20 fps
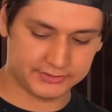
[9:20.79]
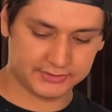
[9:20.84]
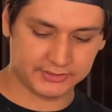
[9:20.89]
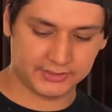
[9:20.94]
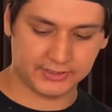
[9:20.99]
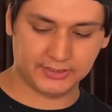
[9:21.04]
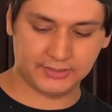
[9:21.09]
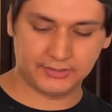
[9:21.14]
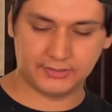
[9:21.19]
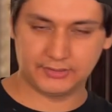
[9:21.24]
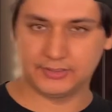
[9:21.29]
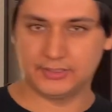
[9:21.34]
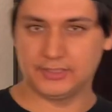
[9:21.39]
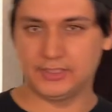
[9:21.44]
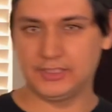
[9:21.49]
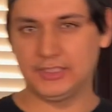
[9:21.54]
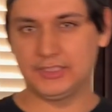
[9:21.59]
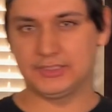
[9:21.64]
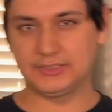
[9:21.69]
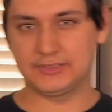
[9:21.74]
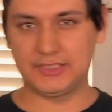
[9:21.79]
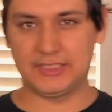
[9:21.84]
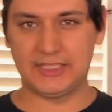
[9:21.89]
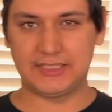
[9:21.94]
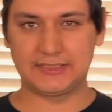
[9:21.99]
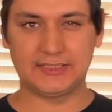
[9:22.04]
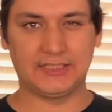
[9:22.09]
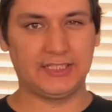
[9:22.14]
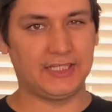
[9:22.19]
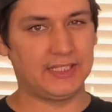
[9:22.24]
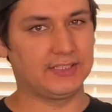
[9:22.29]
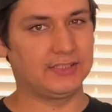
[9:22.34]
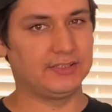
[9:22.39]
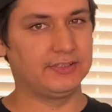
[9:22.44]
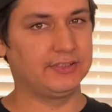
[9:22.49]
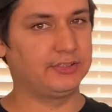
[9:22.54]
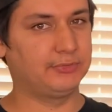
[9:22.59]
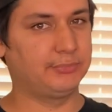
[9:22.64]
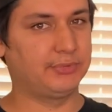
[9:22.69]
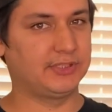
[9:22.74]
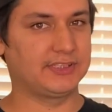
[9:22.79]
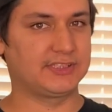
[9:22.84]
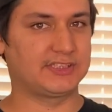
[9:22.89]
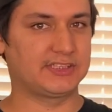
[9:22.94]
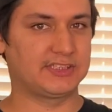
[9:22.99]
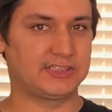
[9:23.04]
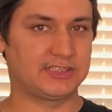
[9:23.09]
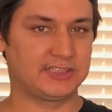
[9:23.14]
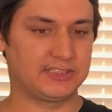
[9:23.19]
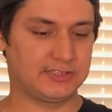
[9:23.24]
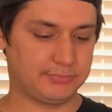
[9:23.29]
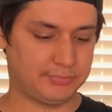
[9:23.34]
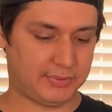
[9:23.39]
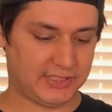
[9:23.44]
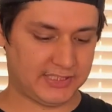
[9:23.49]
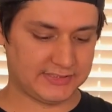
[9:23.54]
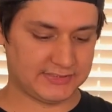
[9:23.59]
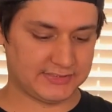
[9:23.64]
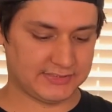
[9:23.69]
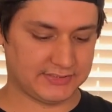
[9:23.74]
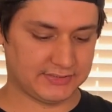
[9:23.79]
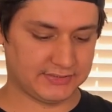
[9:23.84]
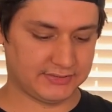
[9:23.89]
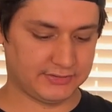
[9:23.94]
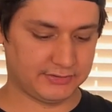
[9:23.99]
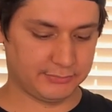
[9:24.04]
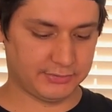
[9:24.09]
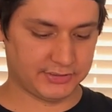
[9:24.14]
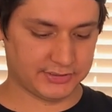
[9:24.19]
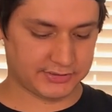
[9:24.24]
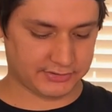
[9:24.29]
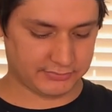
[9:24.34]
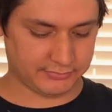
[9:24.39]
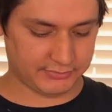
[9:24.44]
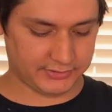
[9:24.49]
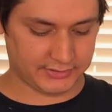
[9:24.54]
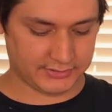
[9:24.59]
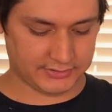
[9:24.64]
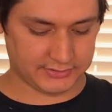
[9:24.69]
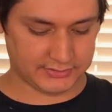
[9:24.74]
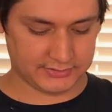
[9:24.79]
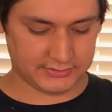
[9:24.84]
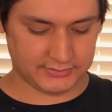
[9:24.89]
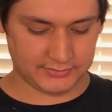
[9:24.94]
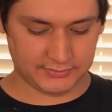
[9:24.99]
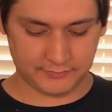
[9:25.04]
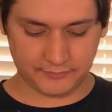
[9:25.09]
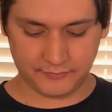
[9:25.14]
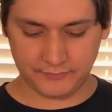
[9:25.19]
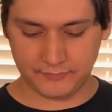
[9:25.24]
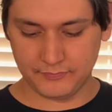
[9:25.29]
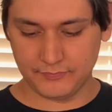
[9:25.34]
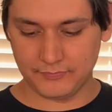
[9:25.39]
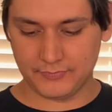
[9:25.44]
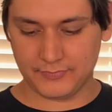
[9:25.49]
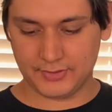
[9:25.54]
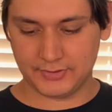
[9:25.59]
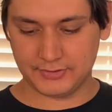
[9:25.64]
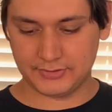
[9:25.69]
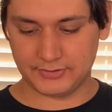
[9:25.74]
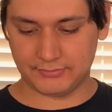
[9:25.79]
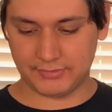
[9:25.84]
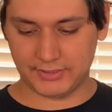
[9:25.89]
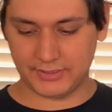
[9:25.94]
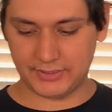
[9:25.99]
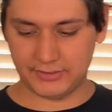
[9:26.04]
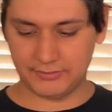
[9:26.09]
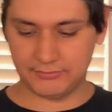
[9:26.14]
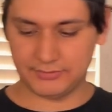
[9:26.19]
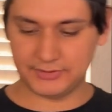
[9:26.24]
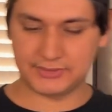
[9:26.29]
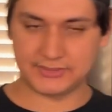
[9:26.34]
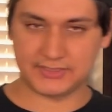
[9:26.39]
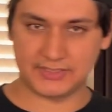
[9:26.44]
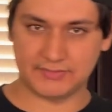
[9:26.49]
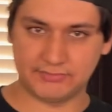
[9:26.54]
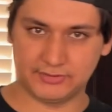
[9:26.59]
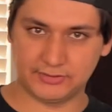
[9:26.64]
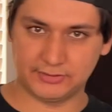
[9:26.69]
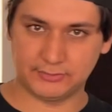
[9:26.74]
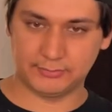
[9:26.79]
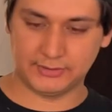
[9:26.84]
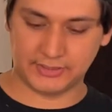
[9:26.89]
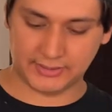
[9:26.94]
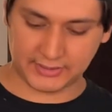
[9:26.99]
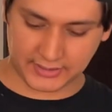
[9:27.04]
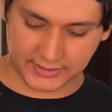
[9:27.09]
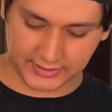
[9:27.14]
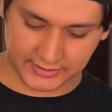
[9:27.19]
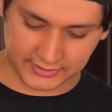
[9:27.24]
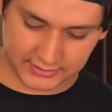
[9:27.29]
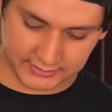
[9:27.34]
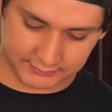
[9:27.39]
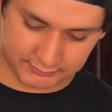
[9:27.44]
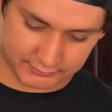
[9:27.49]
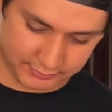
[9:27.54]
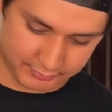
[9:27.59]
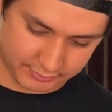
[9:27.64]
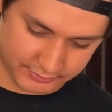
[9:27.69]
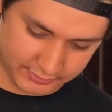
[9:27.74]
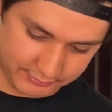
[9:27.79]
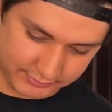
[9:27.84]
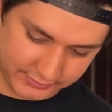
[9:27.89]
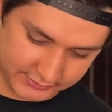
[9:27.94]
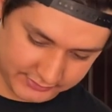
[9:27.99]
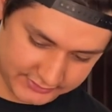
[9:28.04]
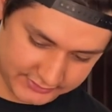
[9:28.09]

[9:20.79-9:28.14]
together. So I like to add a little bit of spice and a little bit of sweetness. So right here we just have a little bit of cayenne. I'm gonna put about